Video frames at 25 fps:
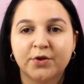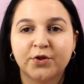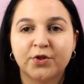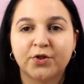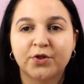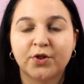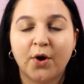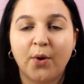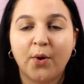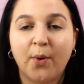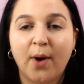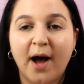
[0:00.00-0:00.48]

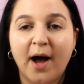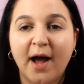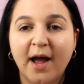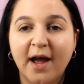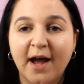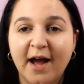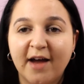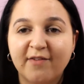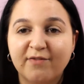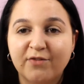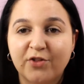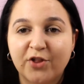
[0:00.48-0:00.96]
So I
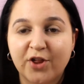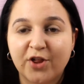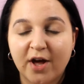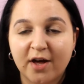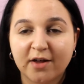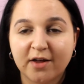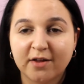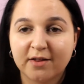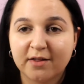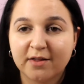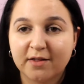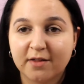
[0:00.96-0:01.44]
have
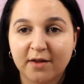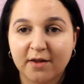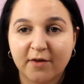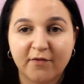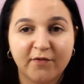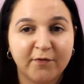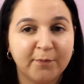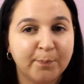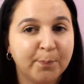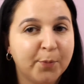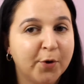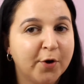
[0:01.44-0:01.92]
just
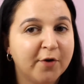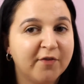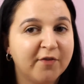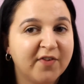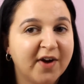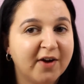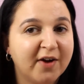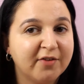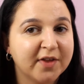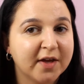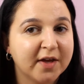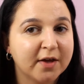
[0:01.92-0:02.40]
put
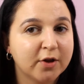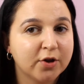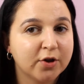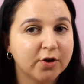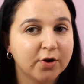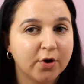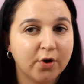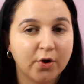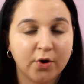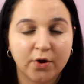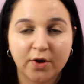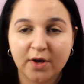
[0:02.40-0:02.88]

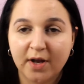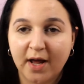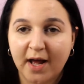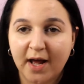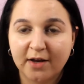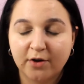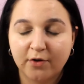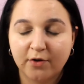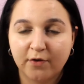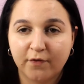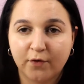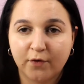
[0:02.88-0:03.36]
foundation on
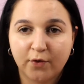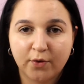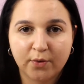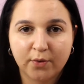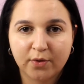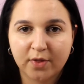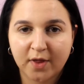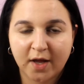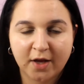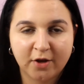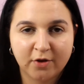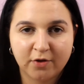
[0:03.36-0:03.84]
and of
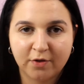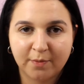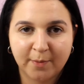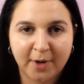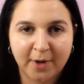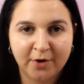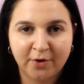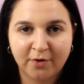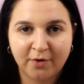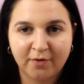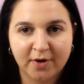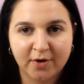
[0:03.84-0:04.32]
course I use
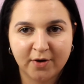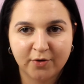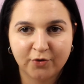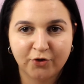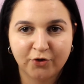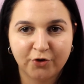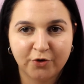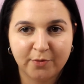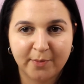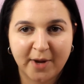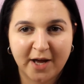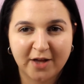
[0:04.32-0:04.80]
my L'Oreal
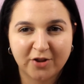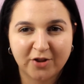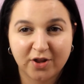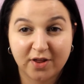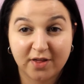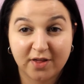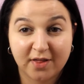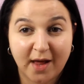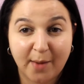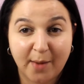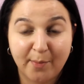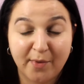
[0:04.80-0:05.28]
True Match.
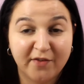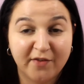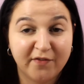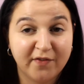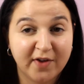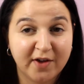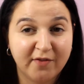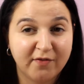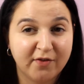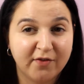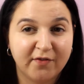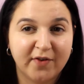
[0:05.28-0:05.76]
It's like my
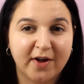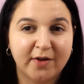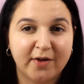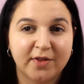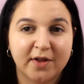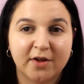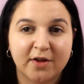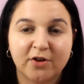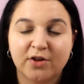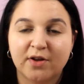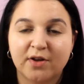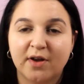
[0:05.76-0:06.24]
favourite
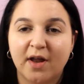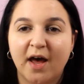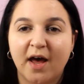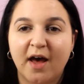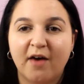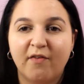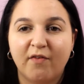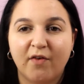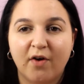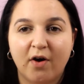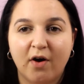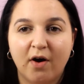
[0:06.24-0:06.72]
foundation
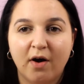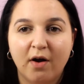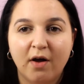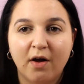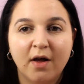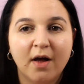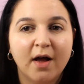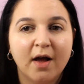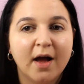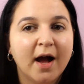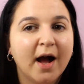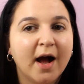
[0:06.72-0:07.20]
ever.
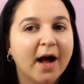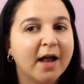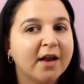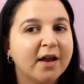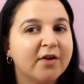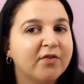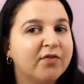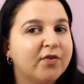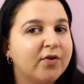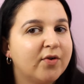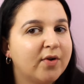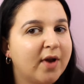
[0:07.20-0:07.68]
And
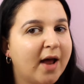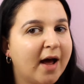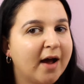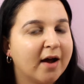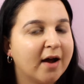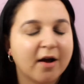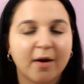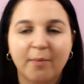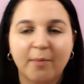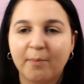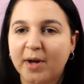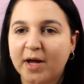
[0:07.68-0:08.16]
I feel
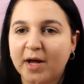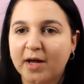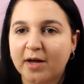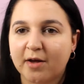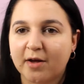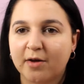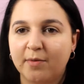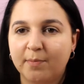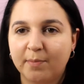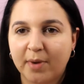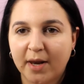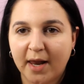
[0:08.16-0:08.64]
like my
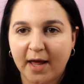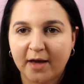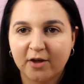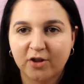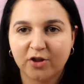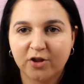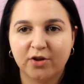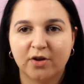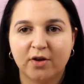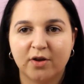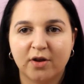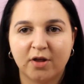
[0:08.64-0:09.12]

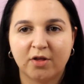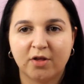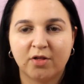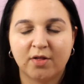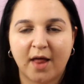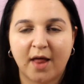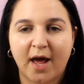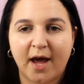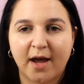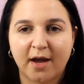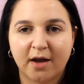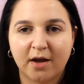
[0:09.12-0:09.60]
complexion is
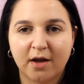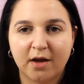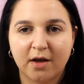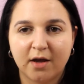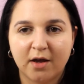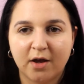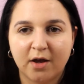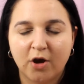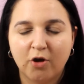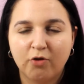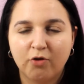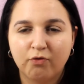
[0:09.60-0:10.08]
like
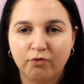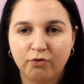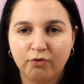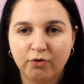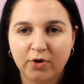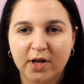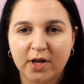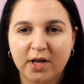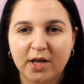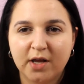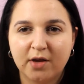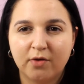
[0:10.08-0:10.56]

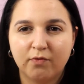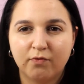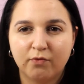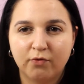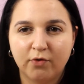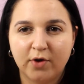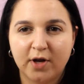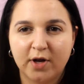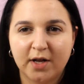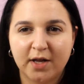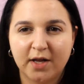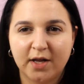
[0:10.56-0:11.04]
really,
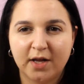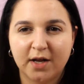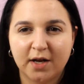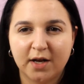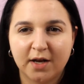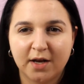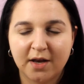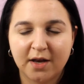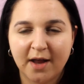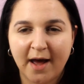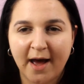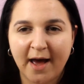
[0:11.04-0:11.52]
really
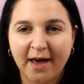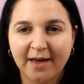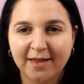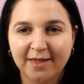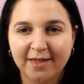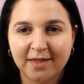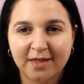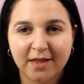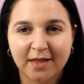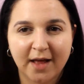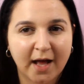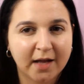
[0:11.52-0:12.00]

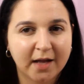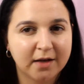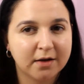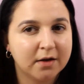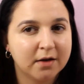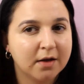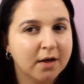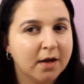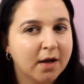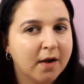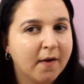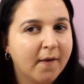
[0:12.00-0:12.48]
nice
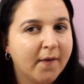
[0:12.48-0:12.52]
and